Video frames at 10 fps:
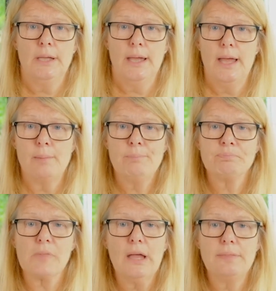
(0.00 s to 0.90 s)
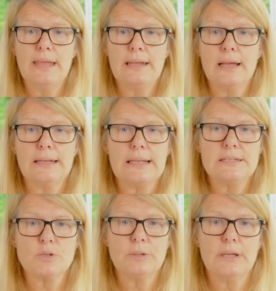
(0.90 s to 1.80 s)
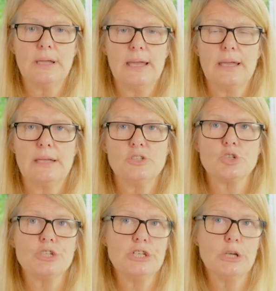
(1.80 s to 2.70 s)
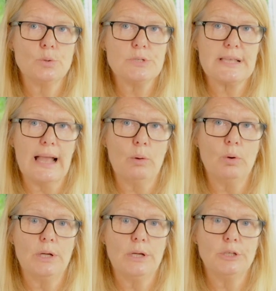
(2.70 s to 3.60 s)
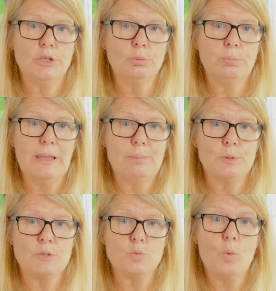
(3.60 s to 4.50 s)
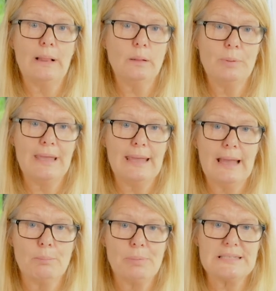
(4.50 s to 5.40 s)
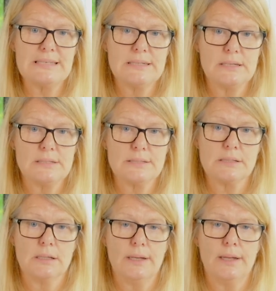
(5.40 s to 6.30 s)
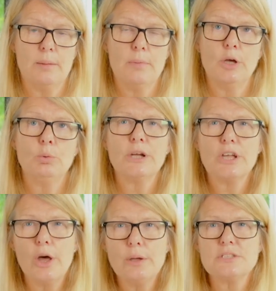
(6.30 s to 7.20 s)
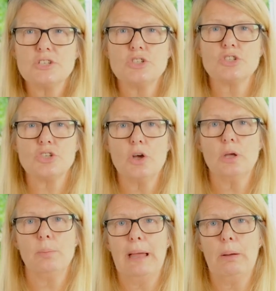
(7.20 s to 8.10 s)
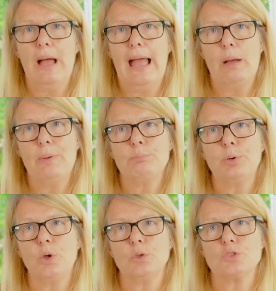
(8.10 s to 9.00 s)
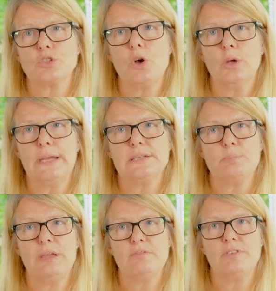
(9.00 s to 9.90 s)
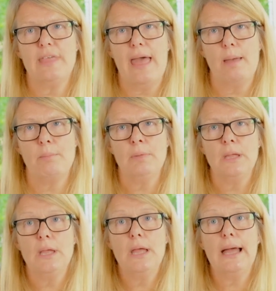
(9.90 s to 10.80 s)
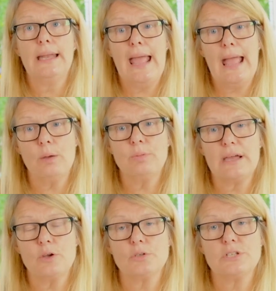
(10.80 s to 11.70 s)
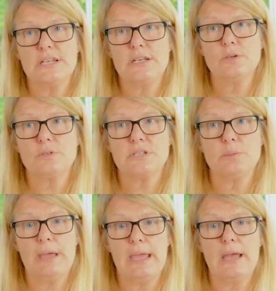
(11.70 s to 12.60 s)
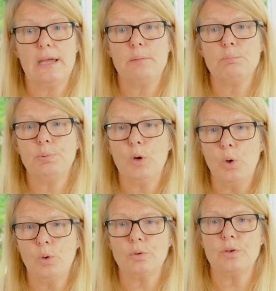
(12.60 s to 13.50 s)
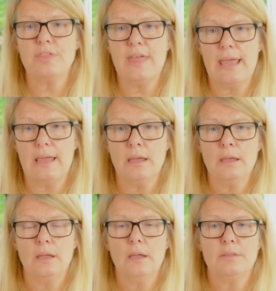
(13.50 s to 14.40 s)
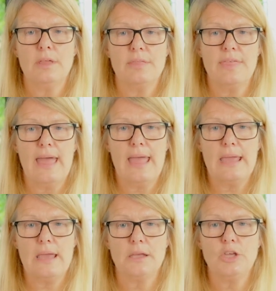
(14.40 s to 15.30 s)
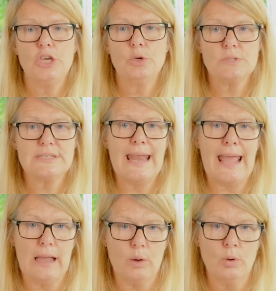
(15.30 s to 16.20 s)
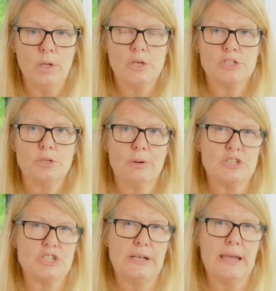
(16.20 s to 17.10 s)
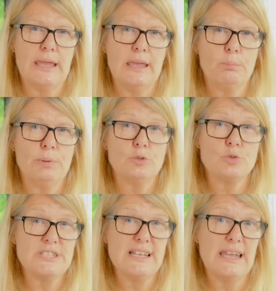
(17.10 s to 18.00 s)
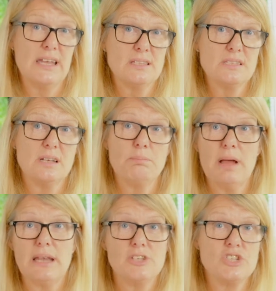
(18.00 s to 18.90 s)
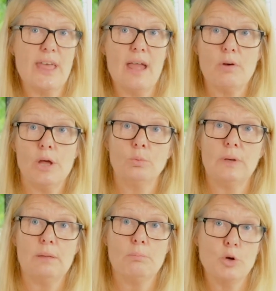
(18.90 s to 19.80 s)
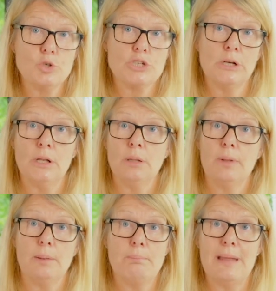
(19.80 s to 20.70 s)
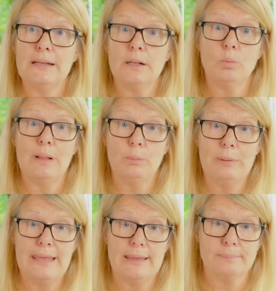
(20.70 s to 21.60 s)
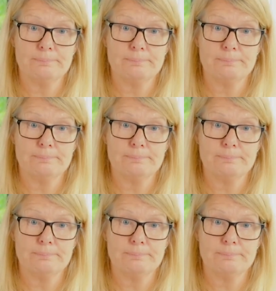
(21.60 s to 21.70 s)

And then I'd like to introduce our young people's wellbeing ambassadors, who are going to just talk about how important talking has been for them and how that continues to be an important thing that they use now to actually build resilience and manage their own emotional and mental well-being.